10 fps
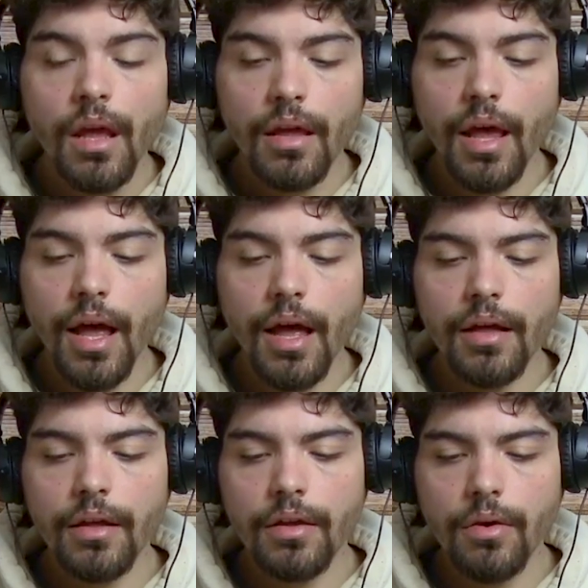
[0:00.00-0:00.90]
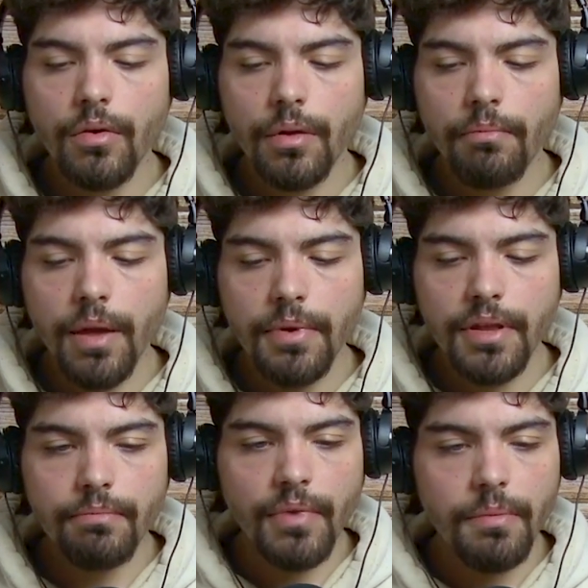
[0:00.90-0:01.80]
Yeah,
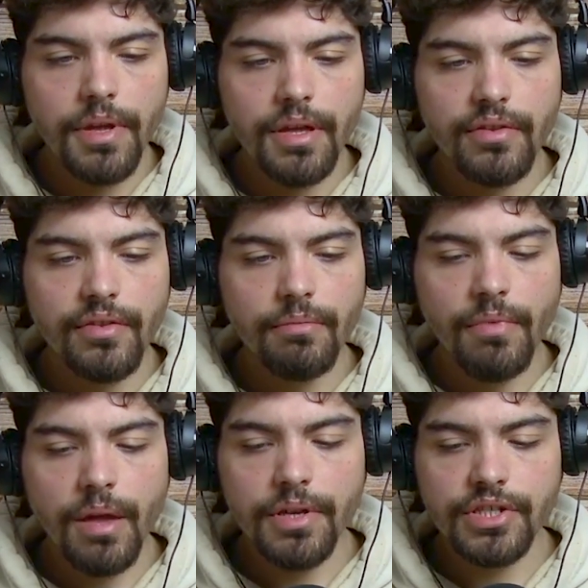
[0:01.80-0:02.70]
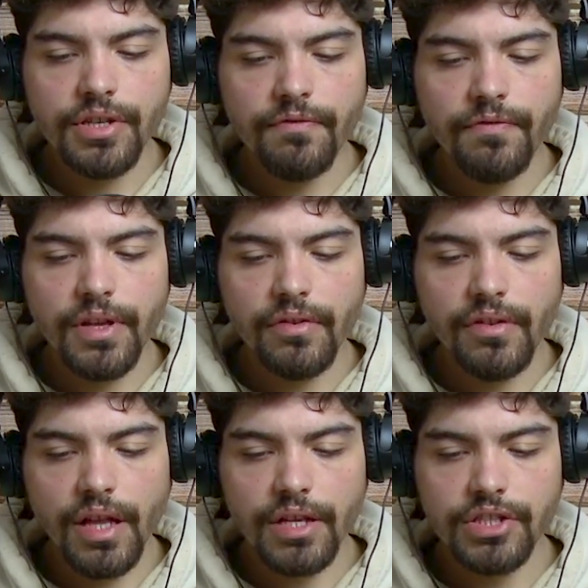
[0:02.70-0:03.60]
maybe she feels
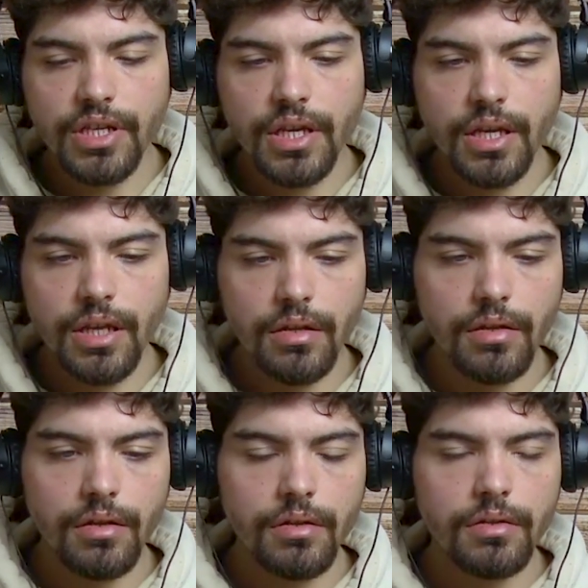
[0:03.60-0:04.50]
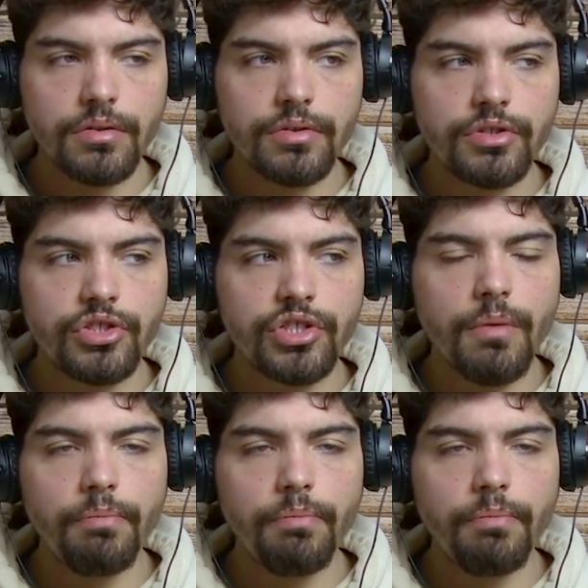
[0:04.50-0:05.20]
like she can jump